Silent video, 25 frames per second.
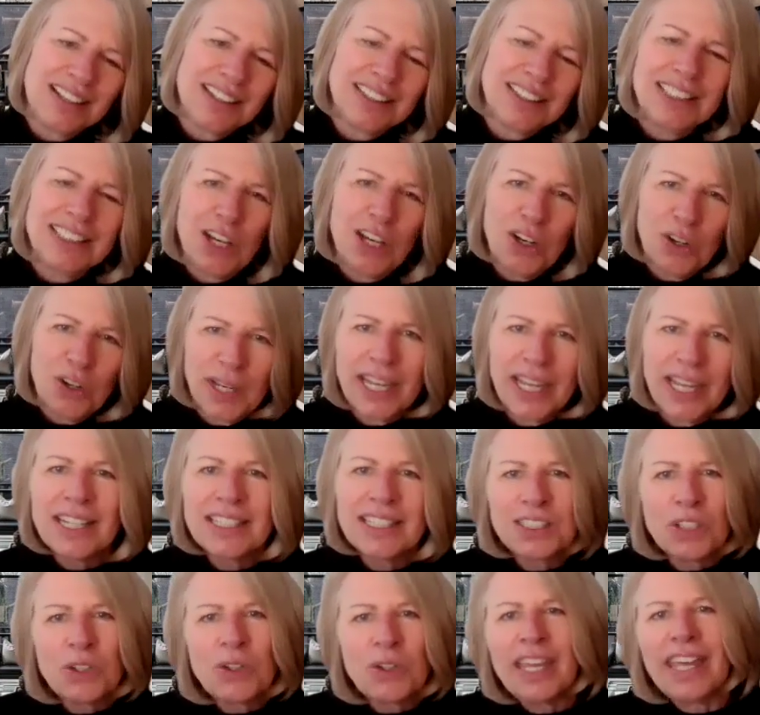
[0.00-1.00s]
So it
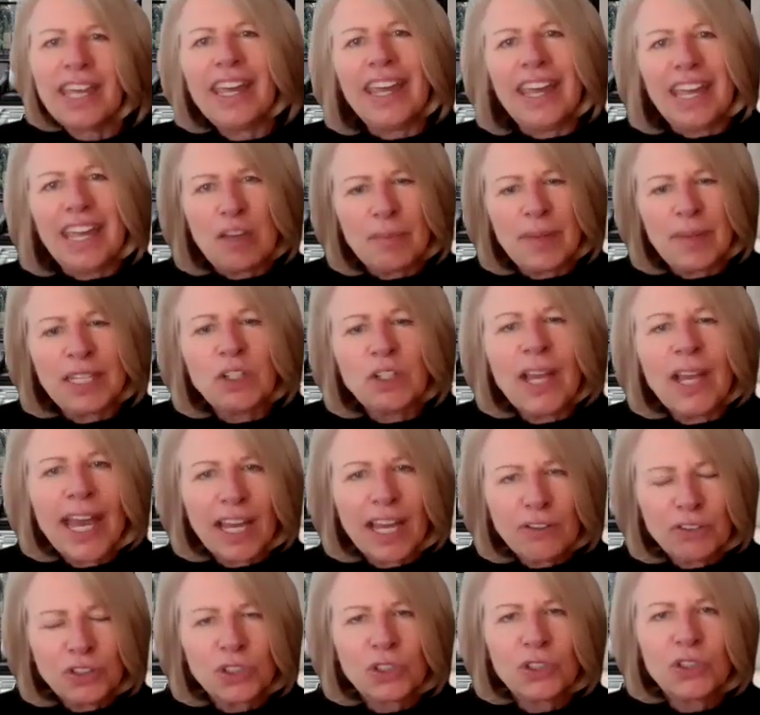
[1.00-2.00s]
is okay, but you
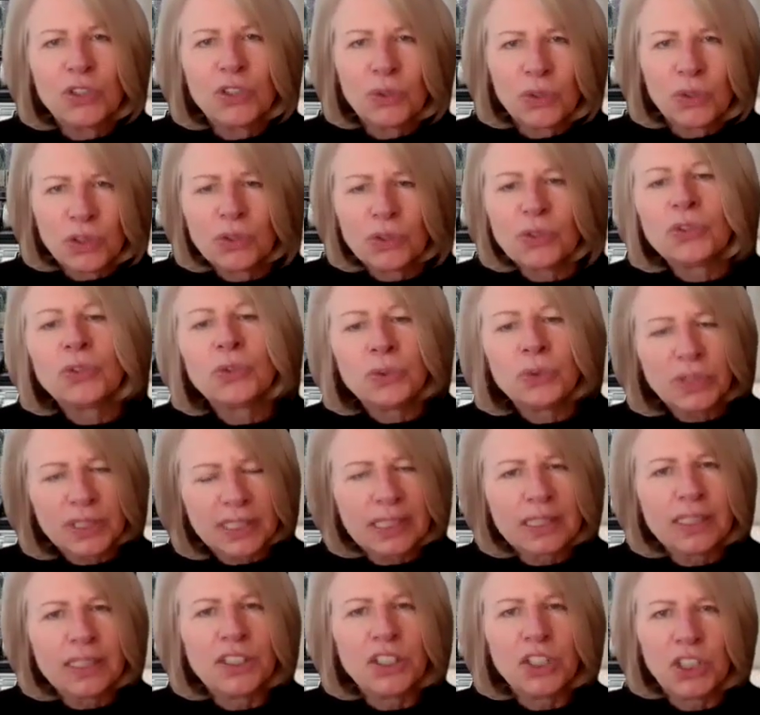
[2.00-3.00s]
have to do your due
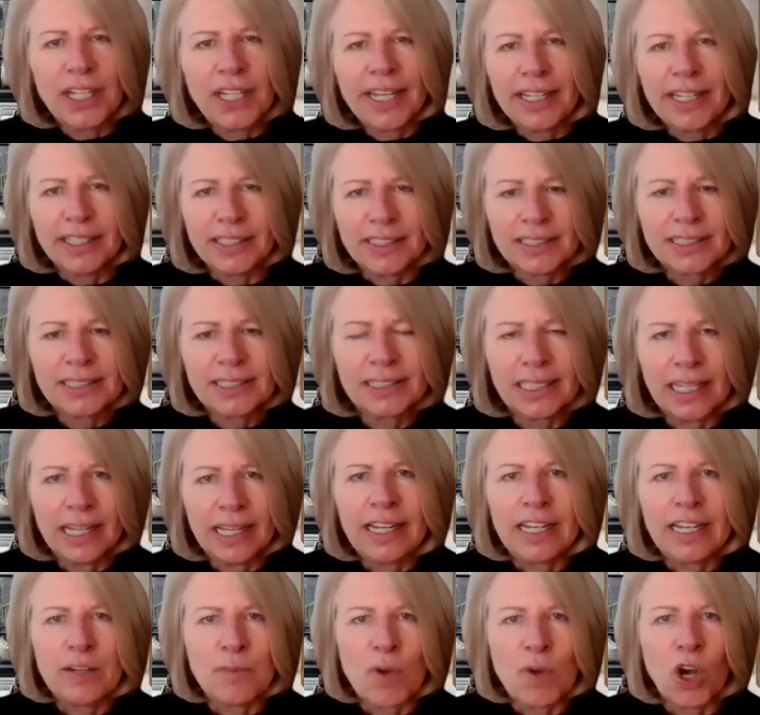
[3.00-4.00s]
diligence
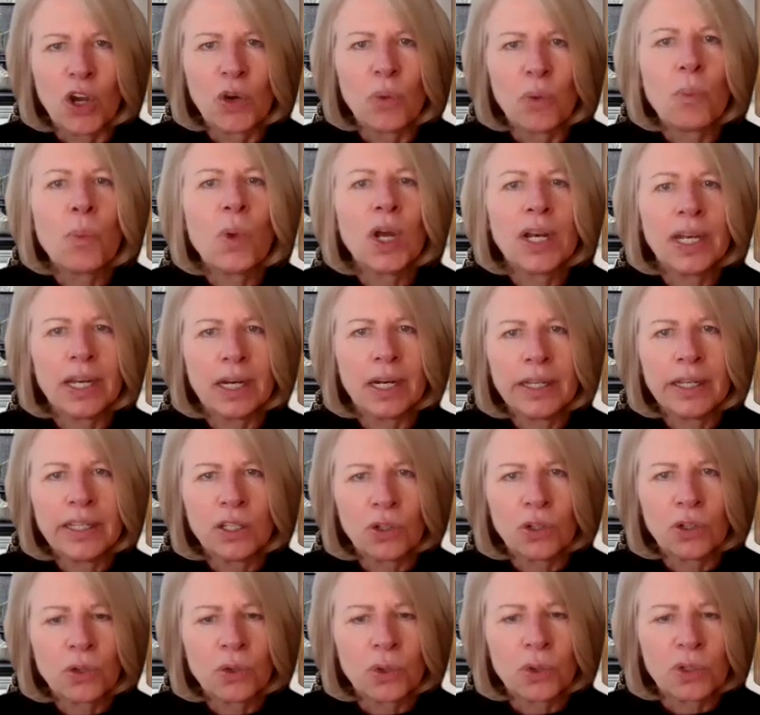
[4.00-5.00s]
on what are
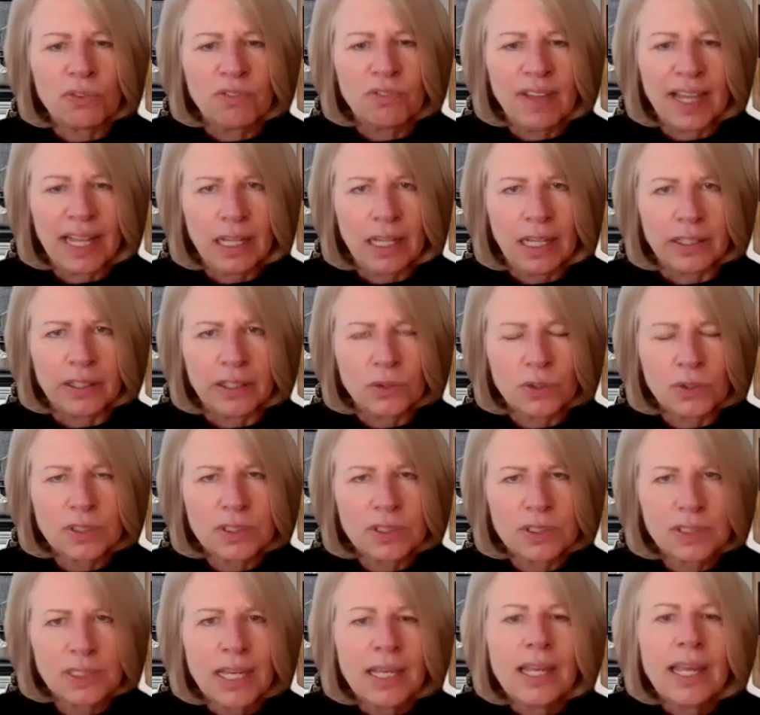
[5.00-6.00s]
your core
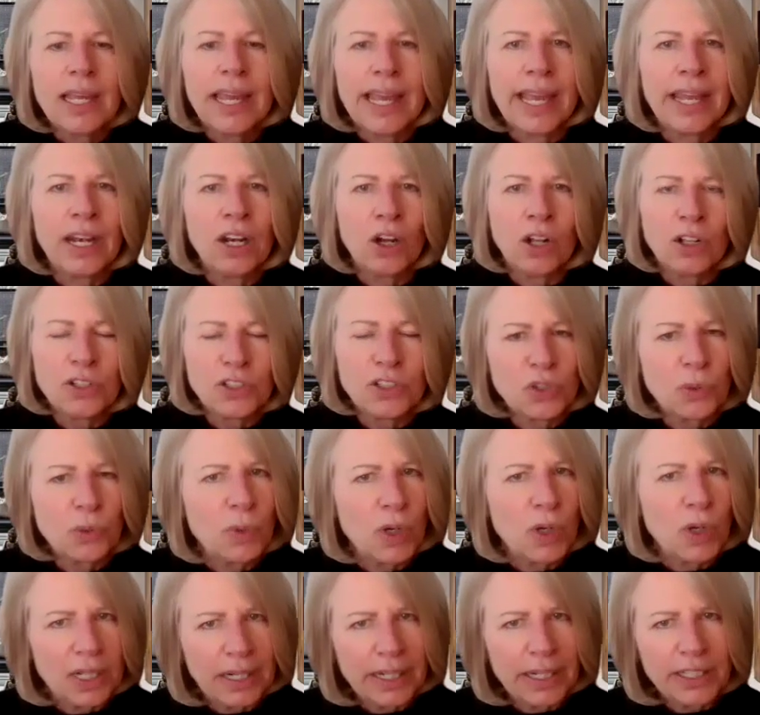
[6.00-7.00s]
values and also
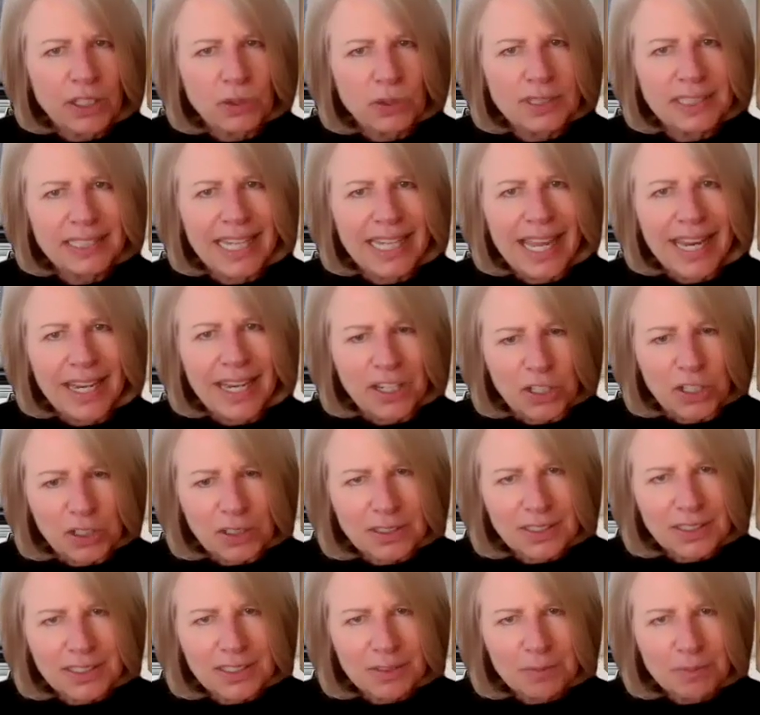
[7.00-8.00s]
what are your
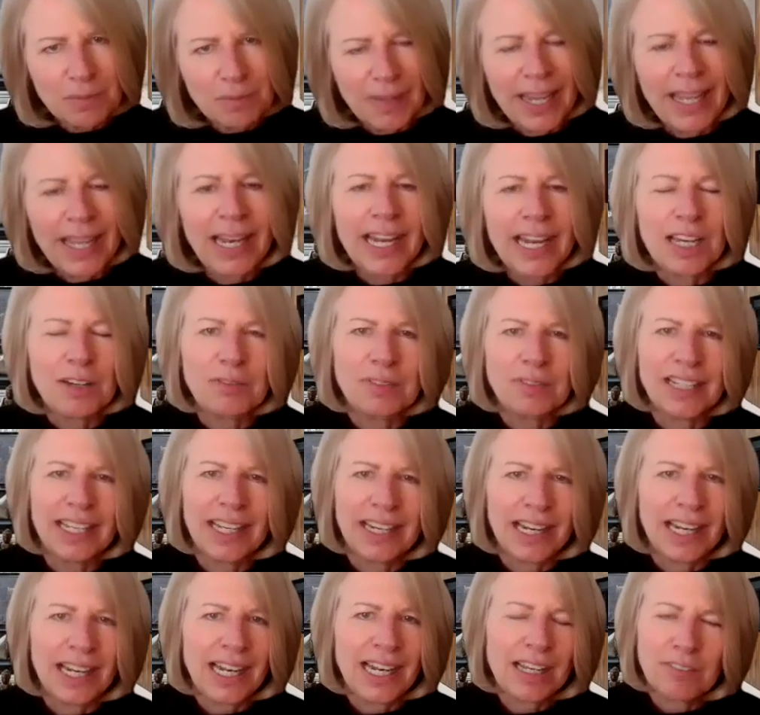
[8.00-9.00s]
standards. I love
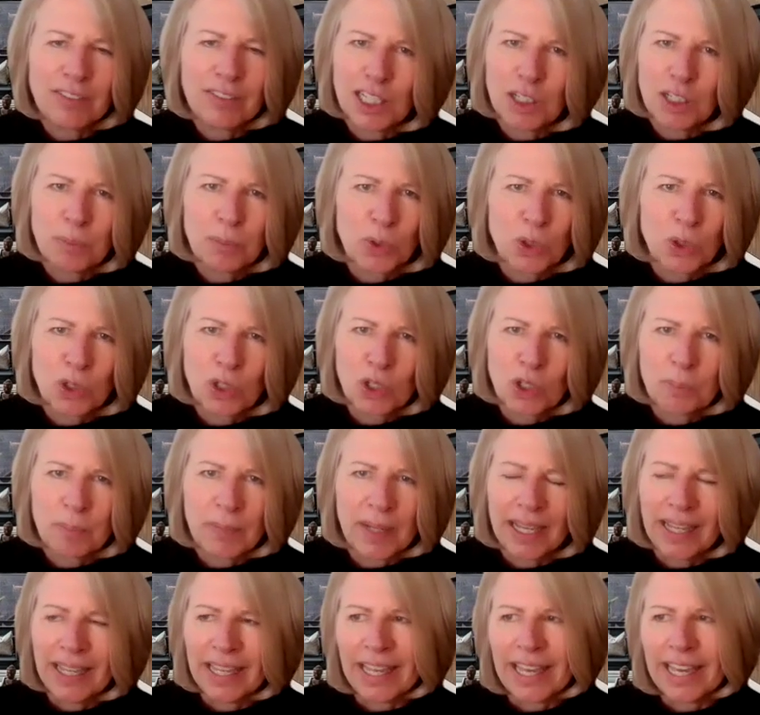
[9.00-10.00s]
that. I love that book
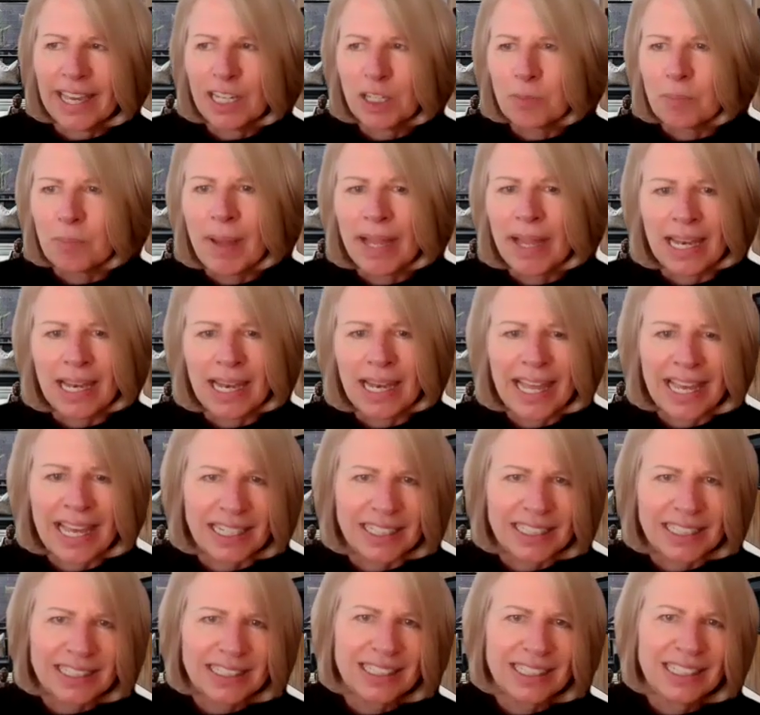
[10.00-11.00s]
by Ed
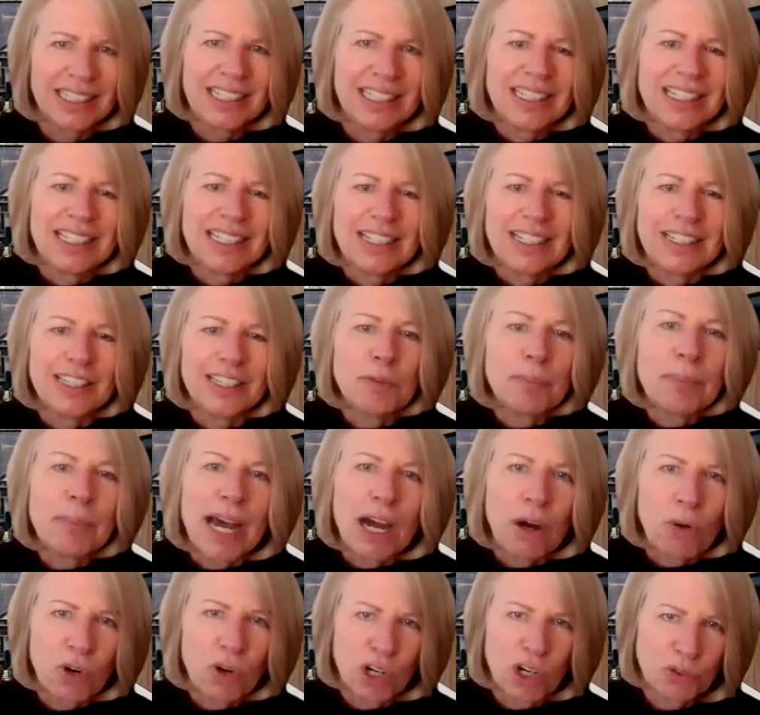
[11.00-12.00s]
Milet, The
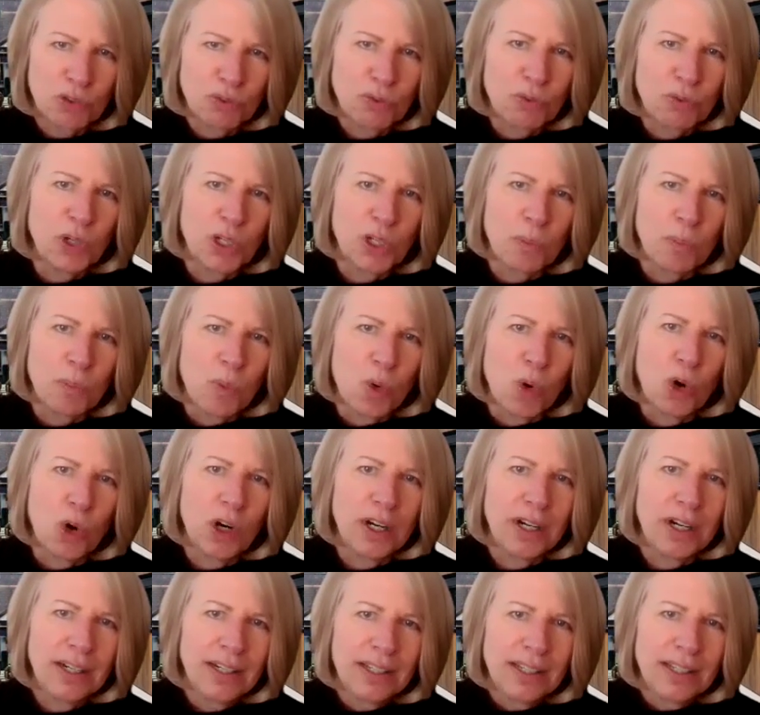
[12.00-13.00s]
Power of One
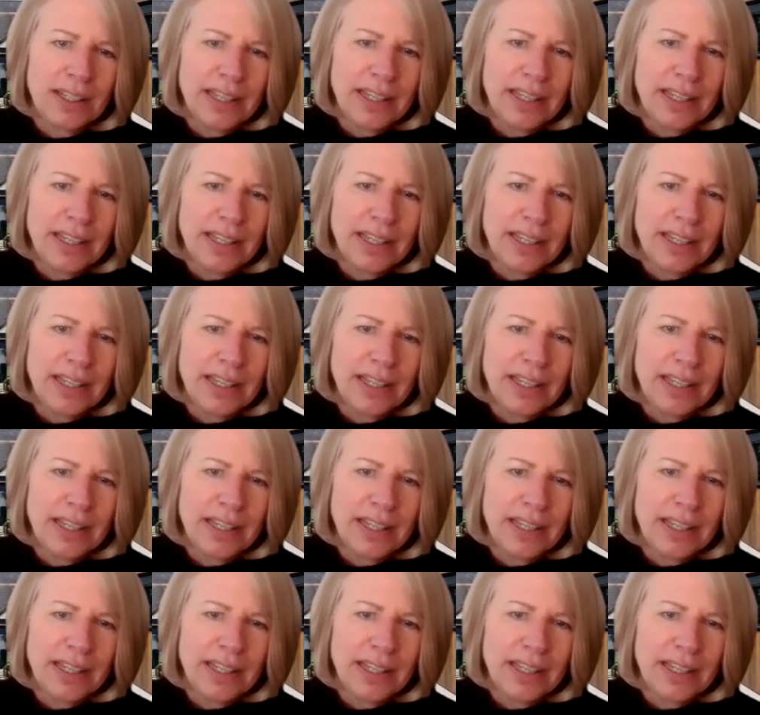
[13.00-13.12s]
More.